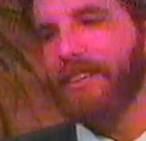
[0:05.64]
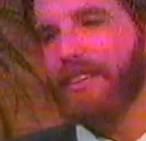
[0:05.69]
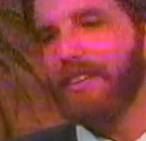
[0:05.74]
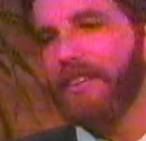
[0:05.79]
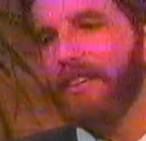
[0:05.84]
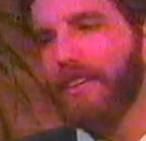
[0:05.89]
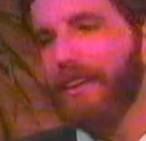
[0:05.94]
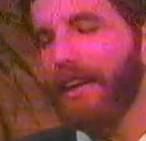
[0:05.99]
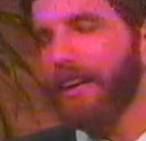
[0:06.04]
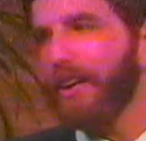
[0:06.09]

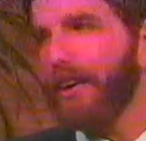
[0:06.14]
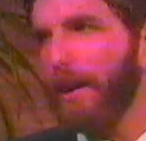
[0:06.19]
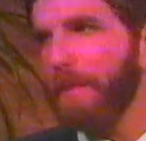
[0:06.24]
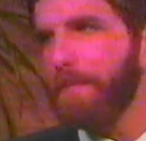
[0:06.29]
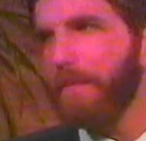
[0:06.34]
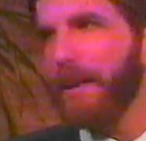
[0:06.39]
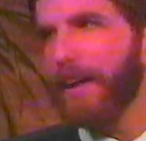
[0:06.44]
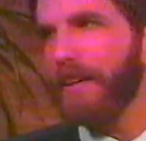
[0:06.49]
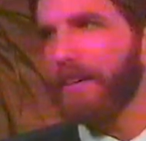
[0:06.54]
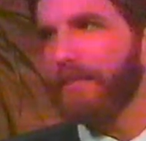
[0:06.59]
there, I
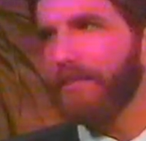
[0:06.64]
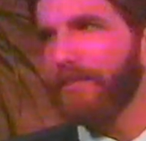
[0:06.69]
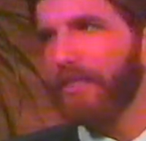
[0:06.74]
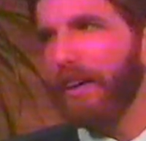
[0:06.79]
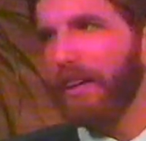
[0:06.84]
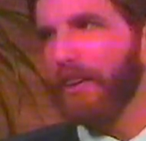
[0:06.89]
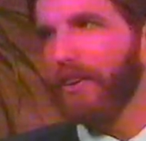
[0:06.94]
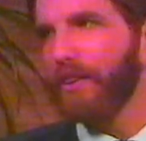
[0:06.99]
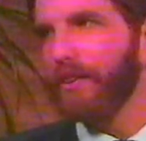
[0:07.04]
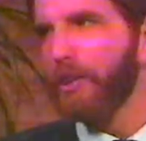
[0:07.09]
met a
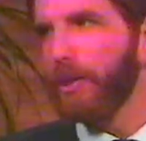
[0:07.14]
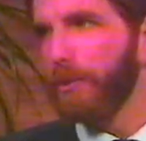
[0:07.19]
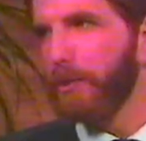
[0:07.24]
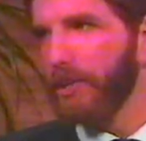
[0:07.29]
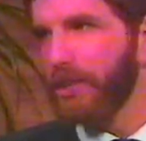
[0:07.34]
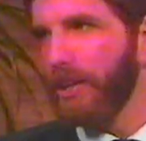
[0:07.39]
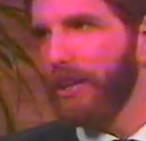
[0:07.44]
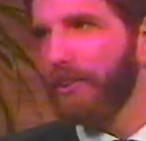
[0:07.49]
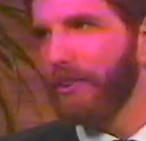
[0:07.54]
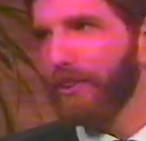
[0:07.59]
fellow who
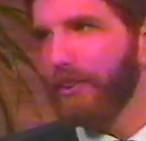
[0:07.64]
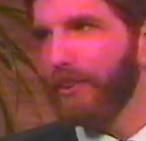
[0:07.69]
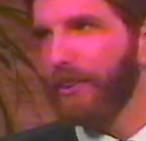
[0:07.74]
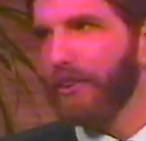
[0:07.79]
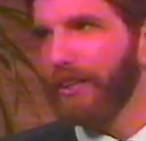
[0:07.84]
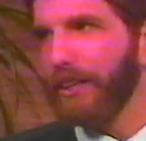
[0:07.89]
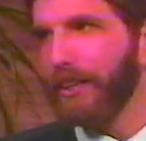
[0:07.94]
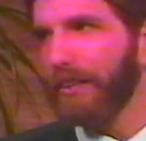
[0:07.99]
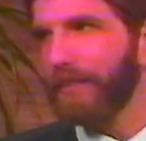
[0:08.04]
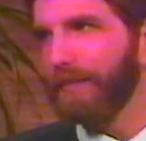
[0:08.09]
was under
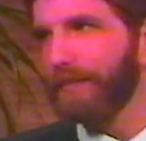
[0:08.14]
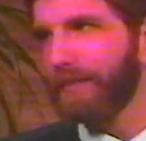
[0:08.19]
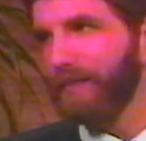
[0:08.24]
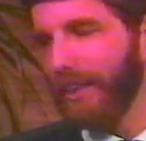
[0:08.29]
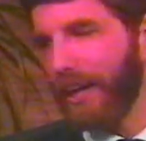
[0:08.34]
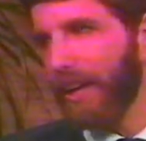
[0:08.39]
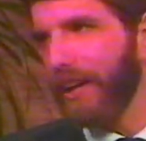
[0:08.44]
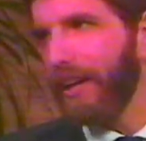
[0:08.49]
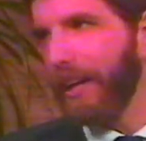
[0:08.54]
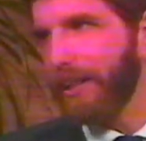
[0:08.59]
30.
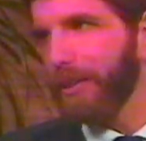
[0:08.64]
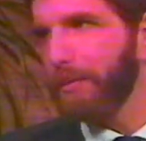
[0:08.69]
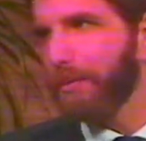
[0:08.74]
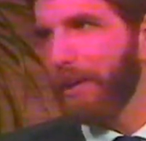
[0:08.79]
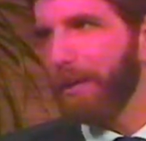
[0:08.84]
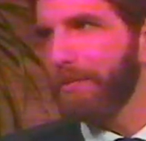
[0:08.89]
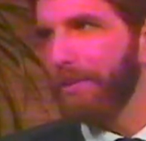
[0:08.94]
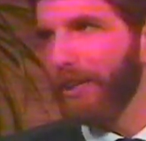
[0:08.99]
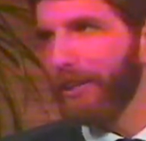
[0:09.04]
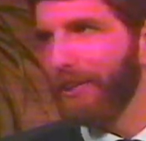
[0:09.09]
Now, I liked
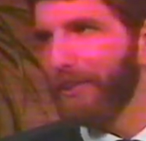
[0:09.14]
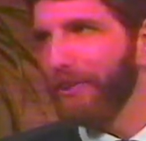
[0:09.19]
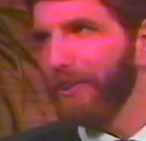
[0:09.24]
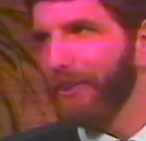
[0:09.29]
people under